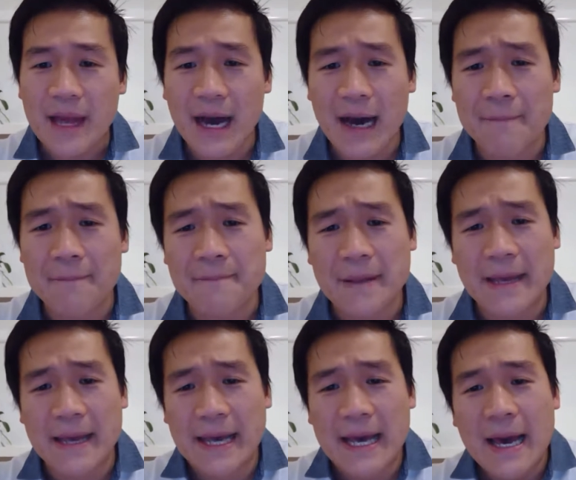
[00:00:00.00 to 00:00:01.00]

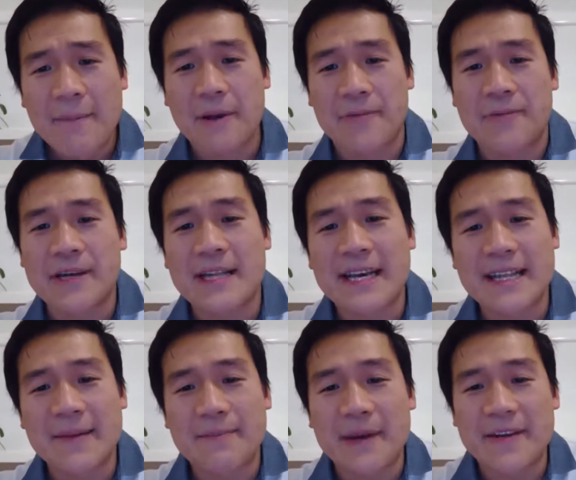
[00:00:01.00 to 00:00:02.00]
But really
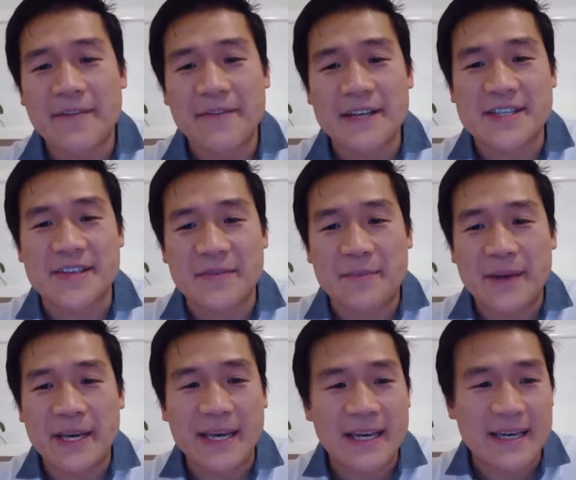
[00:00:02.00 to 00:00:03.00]
the benefits of
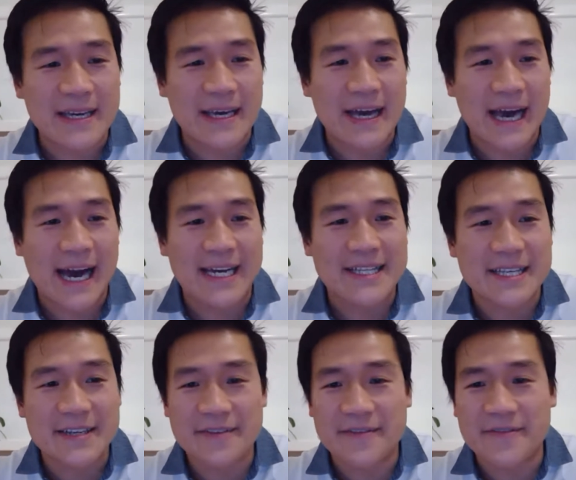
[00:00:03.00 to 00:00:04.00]
being
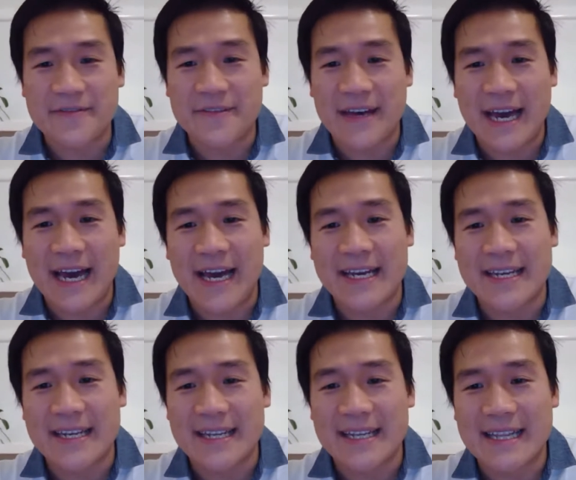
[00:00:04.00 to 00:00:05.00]
active
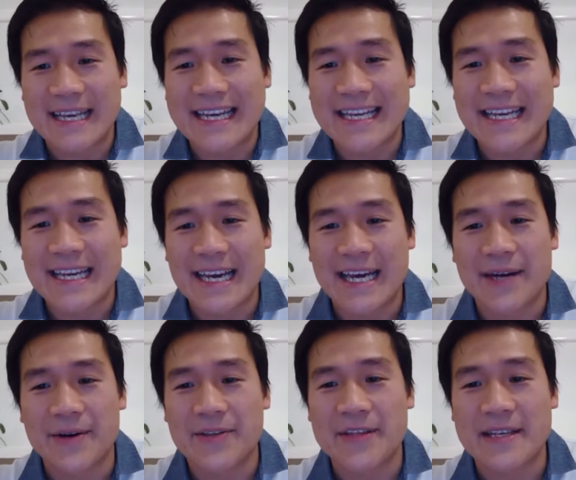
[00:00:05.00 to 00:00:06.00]
and leading a
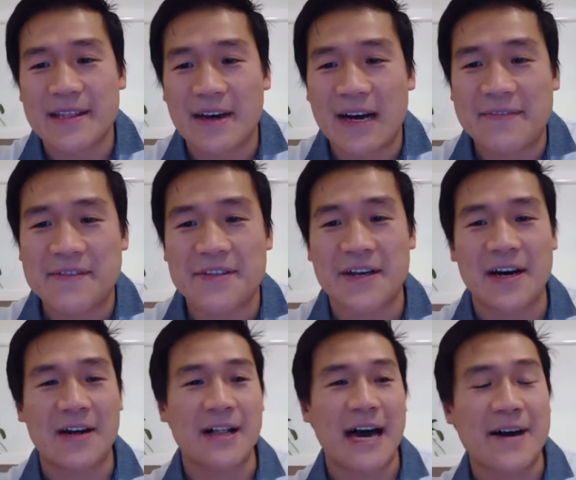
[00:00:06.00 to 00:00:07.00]
healthy
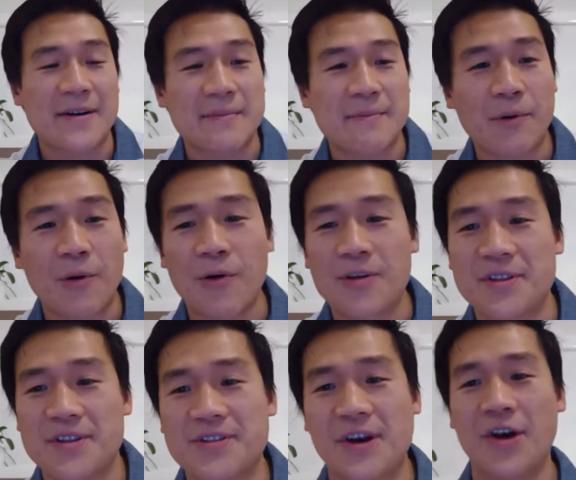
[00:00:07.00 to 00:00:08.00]
lifestyle are
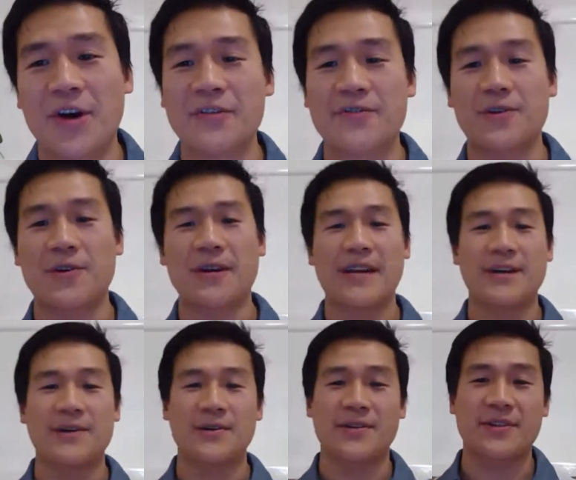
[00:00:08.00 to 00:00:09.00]
important to overall
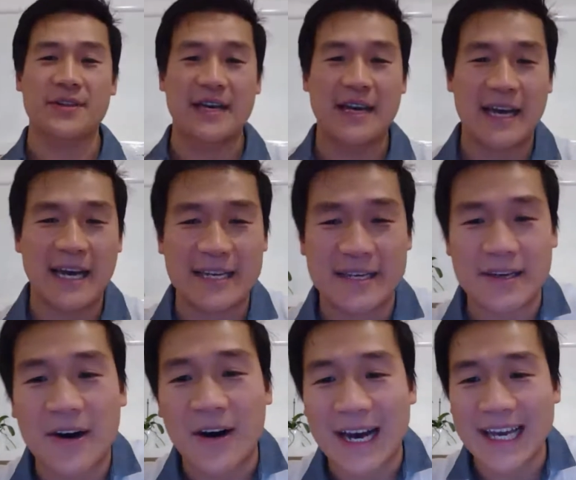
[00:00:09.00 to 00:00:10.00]
health and
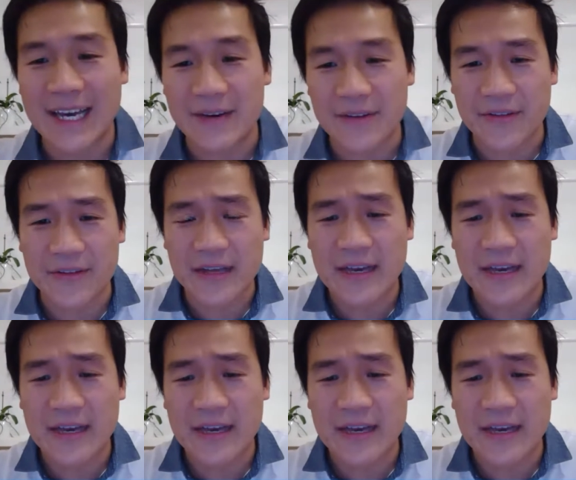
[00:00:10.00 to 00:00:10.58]
eye health.